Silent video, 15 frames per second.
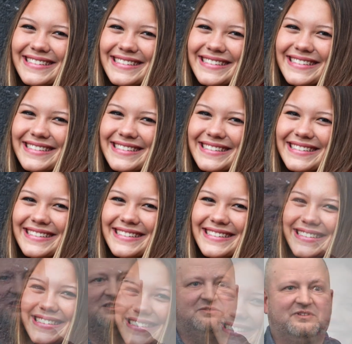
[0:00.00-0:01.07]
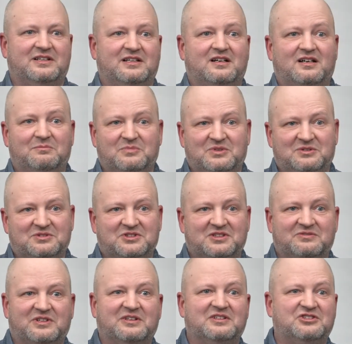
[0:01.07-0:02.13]
But at the same time, she's very humble.
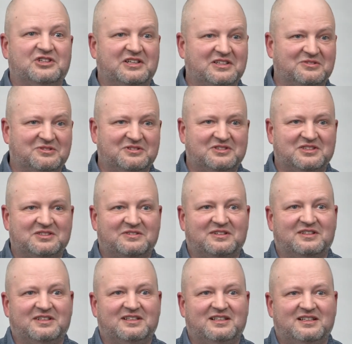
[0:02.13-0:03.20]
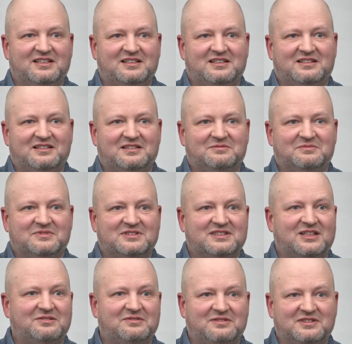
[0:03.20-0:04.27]
She's very genuine. She's very
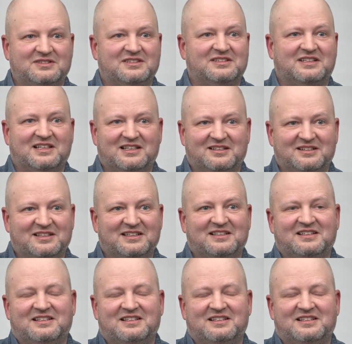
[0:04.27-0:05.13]
selfless and caring.